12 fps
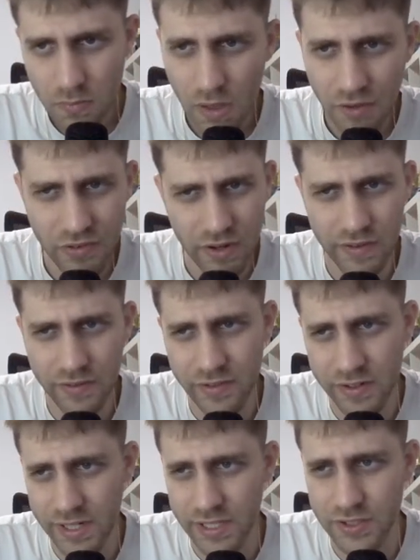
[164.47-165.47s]

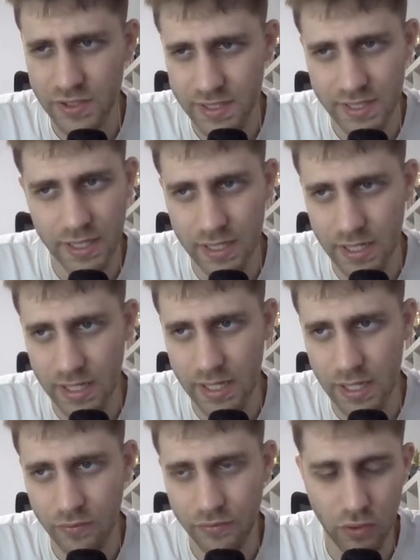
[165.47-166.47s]
Very interesting,
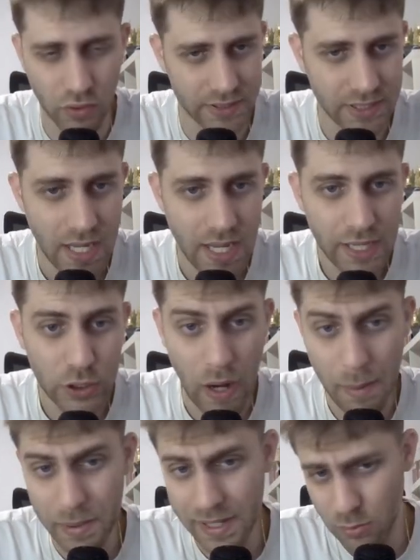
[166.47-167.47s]
of course. So
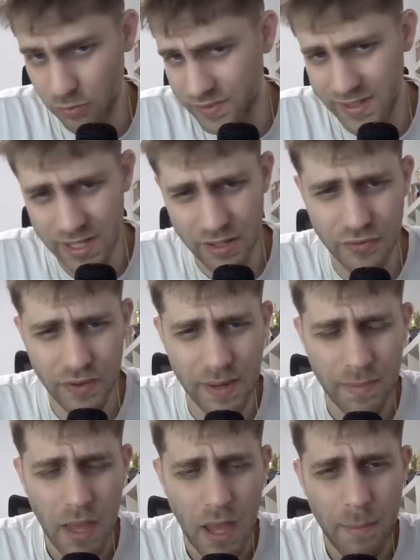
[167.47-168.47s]
I played the move
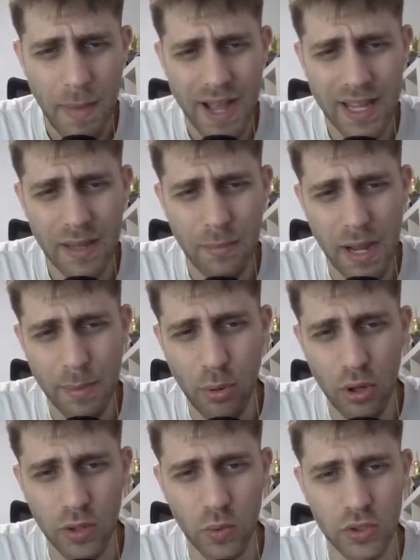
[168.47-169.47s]
d3. My
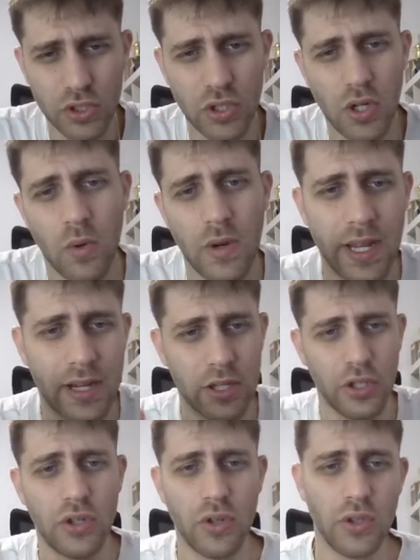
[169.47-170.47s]
point was, you know, like
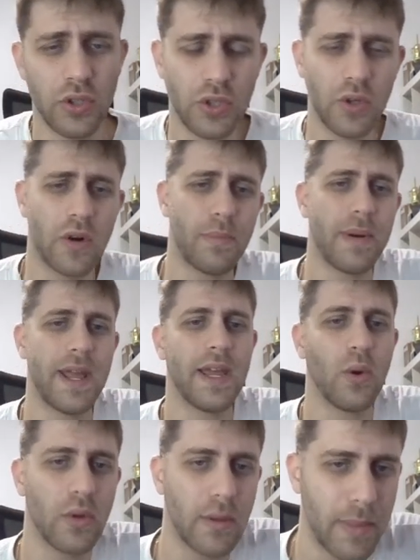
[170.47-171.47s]
you're
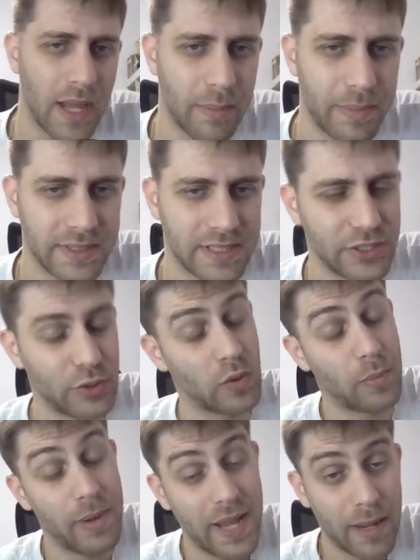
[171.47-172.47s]
playing with the black pieces, you're
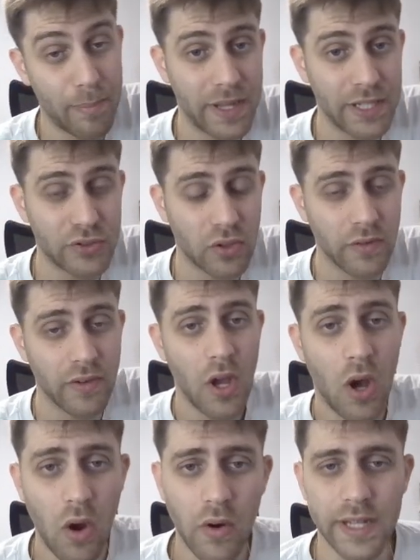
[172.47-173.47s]
playing Petrov.
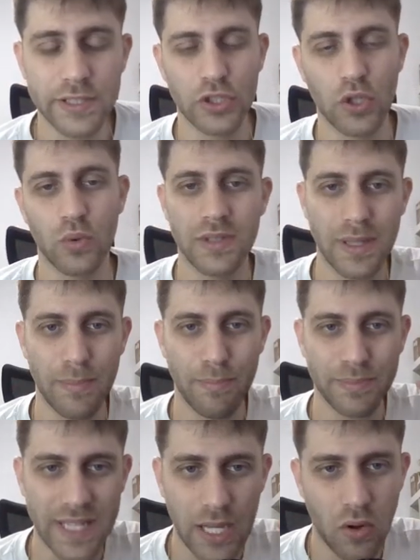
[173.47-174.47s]
Okay, so the
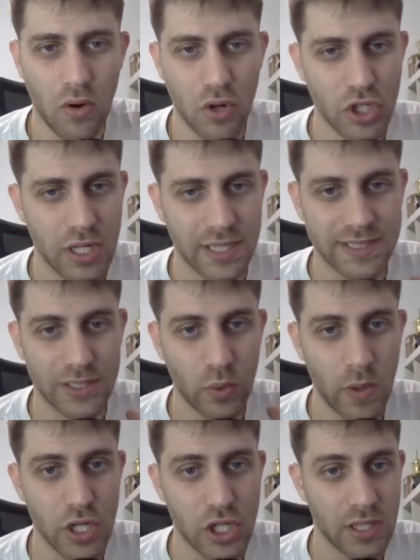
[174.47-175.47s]
psychological
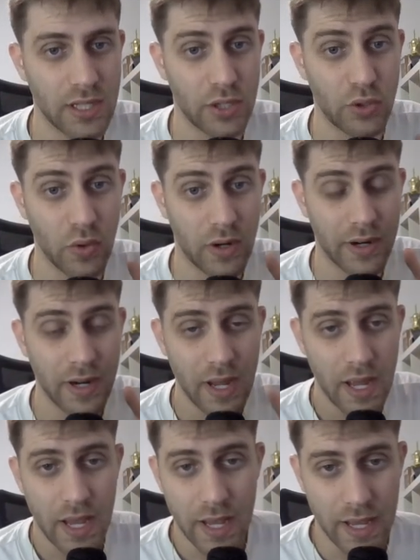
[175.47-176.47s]
situation that you are
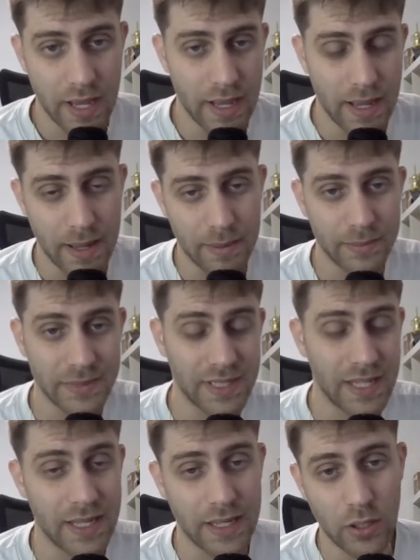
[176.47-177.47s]

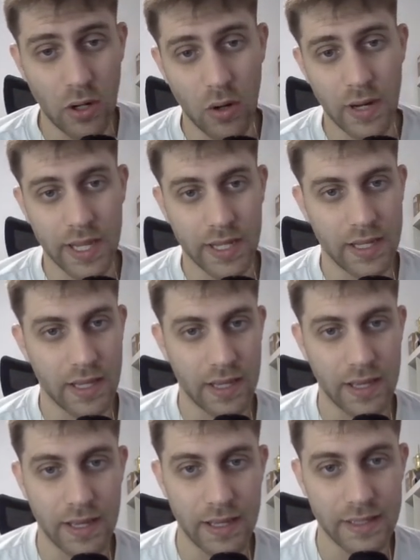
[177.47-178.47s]
you know, like
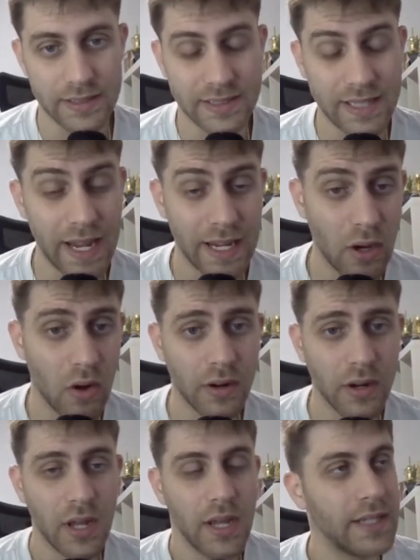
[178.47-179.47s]
staying
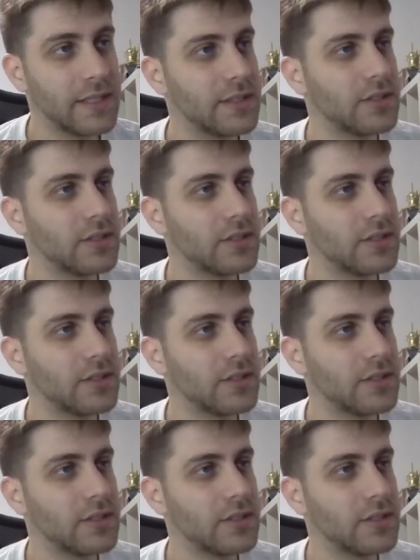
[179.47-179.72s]
on is